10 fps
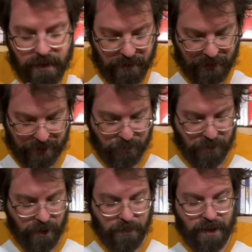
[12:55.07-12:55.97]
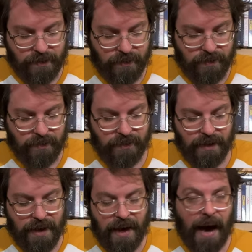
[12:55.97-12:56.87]
That's pretty amazing.
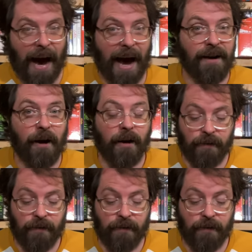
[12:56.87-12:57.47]
I,